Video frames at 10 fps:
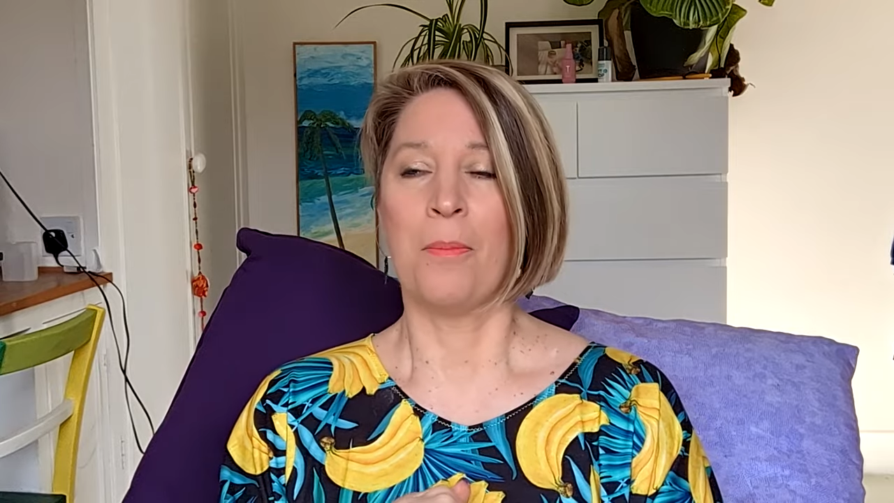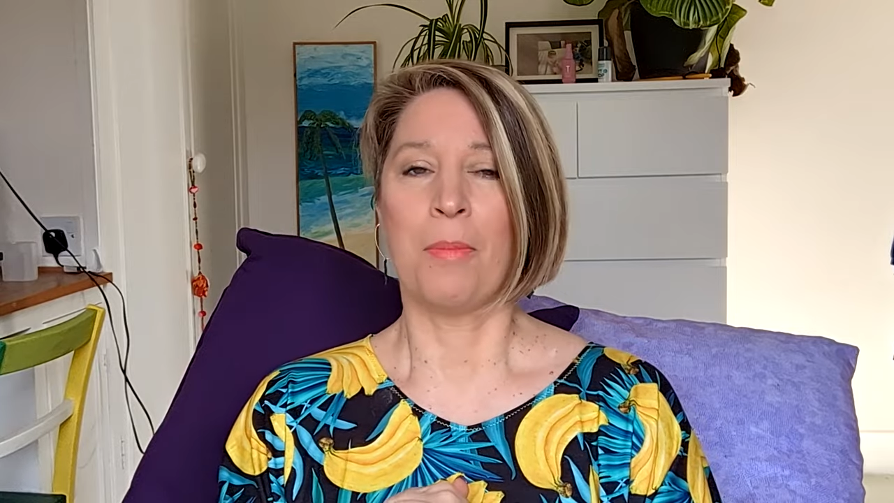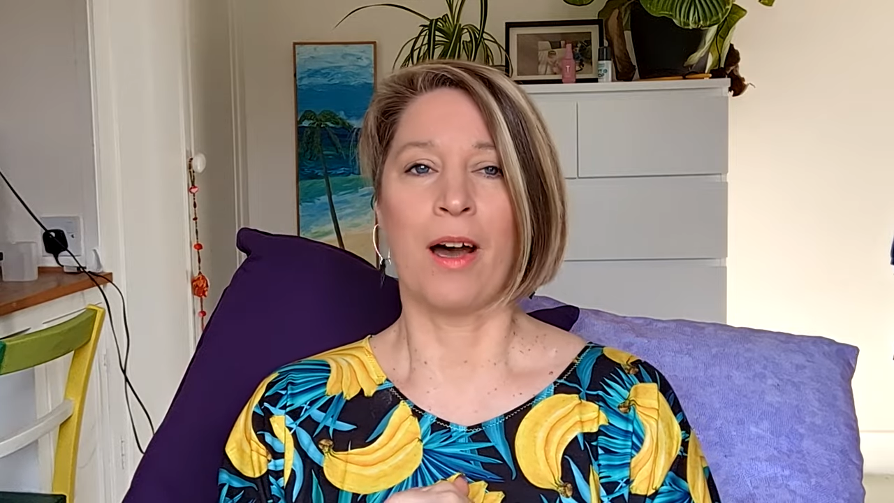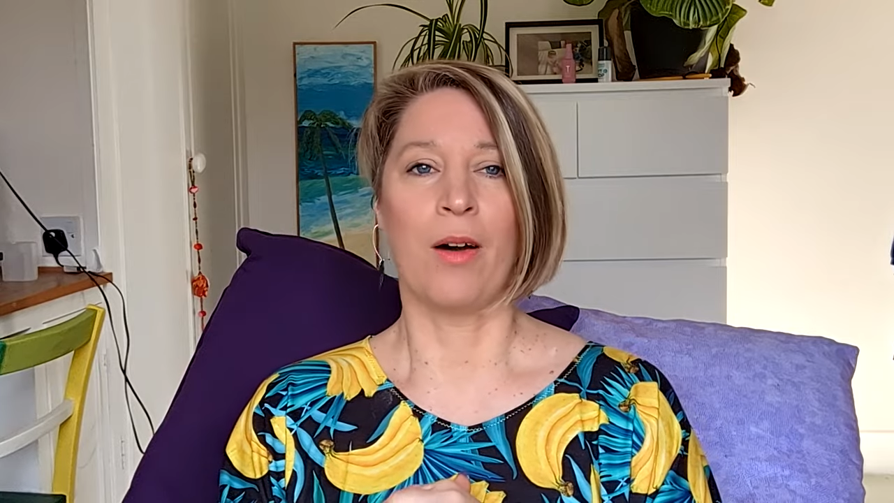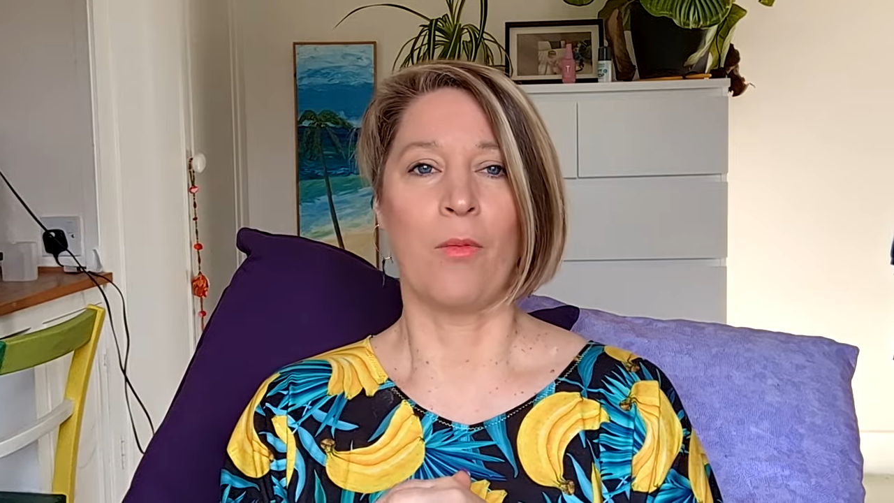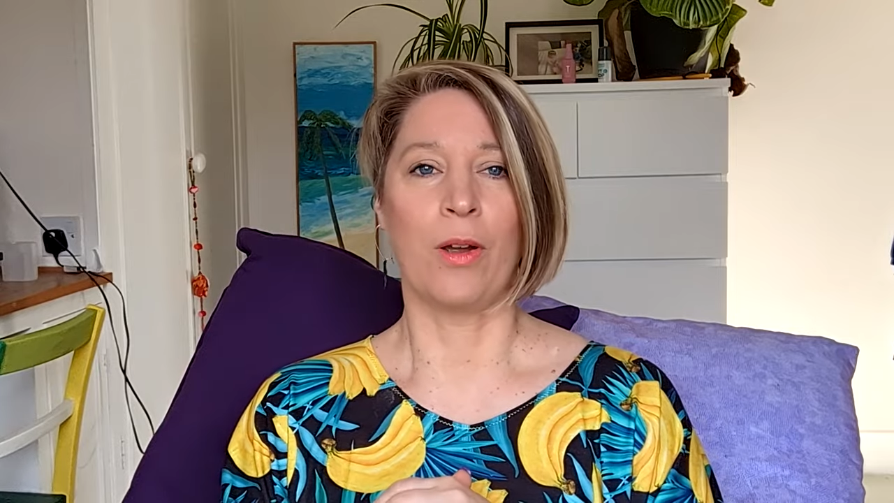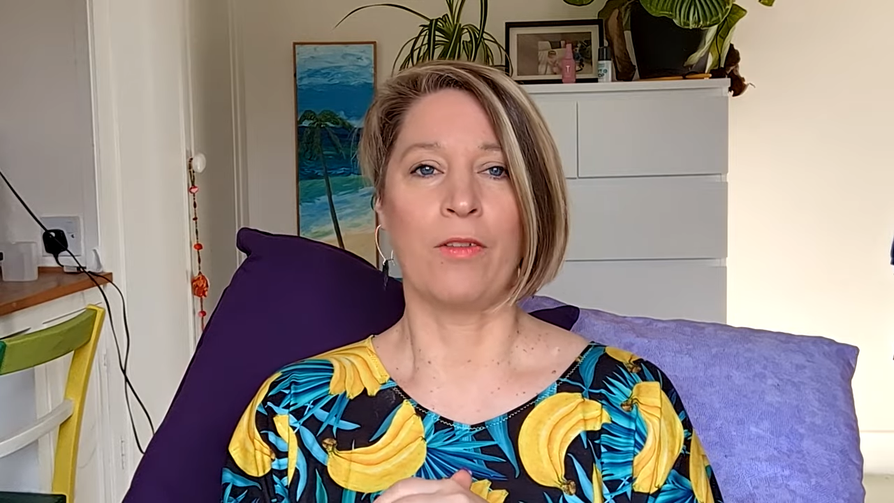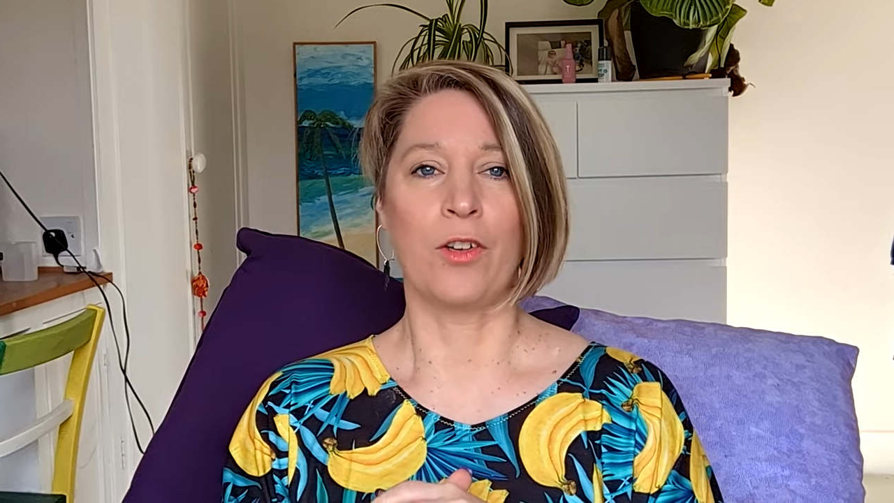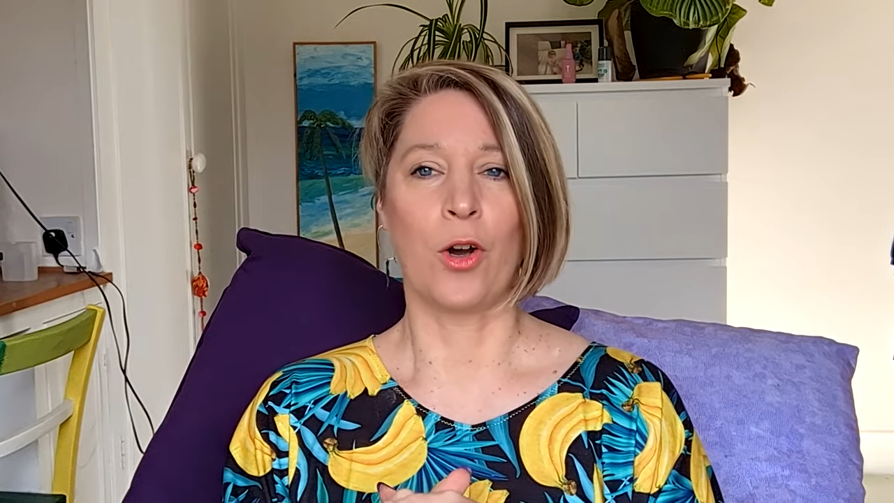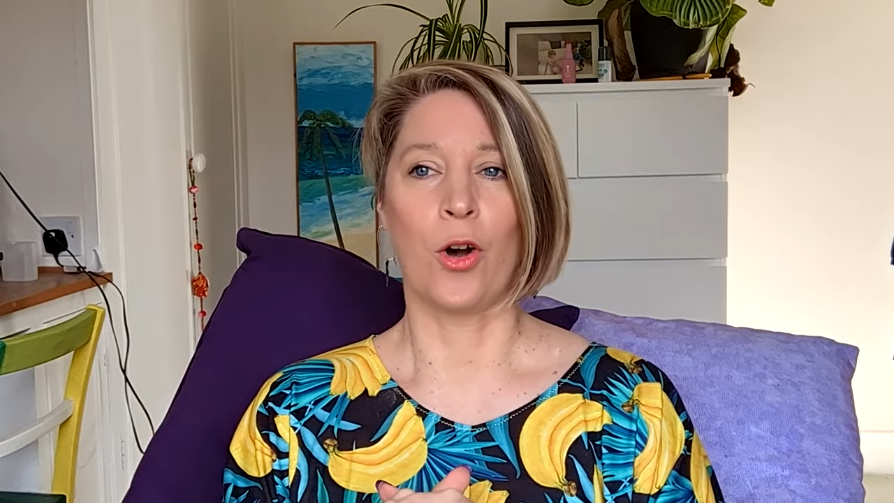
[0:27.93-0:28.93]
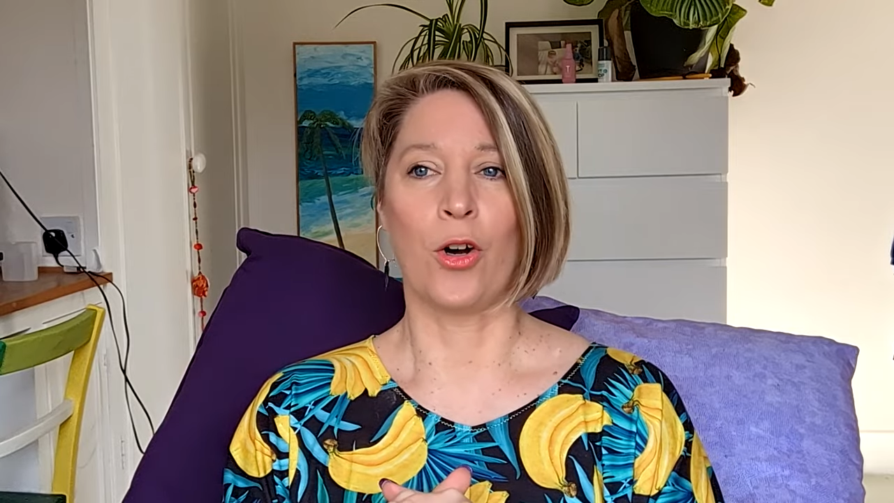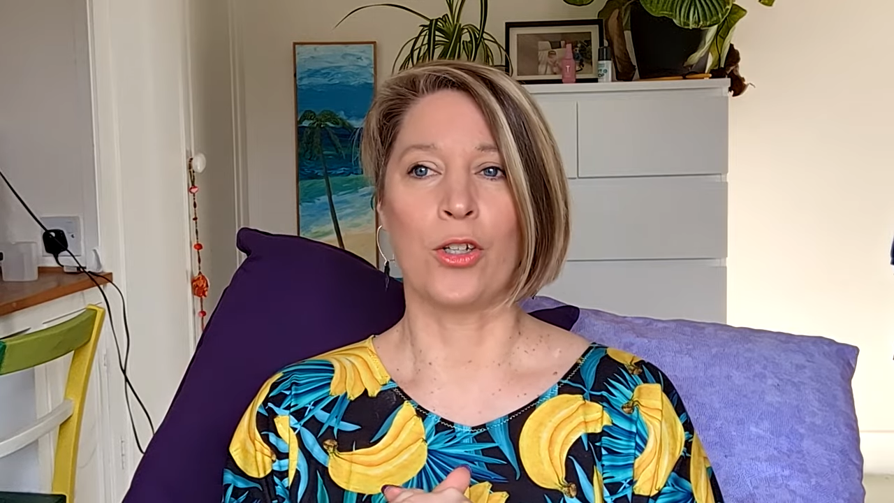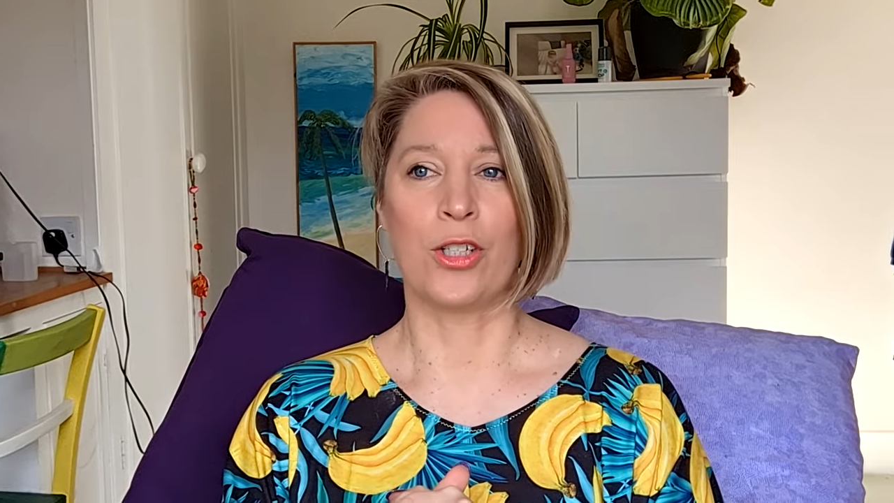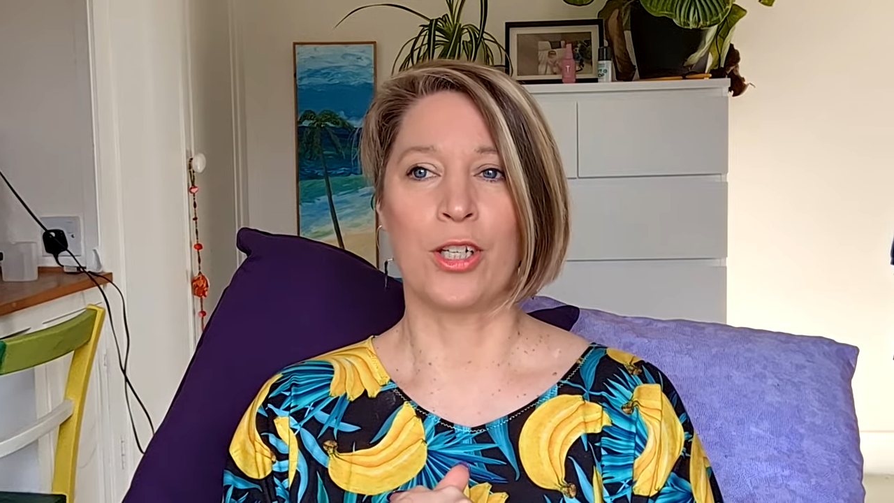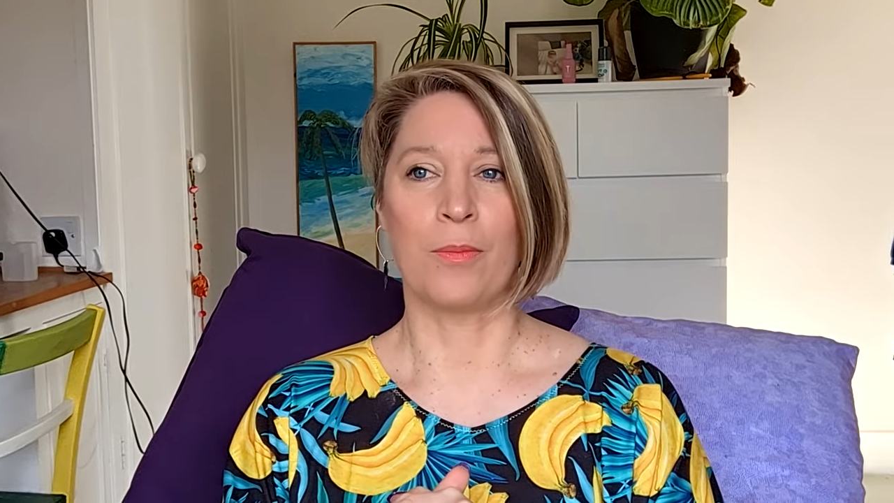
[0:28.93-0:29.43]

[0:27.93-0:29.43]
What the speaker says: but we've got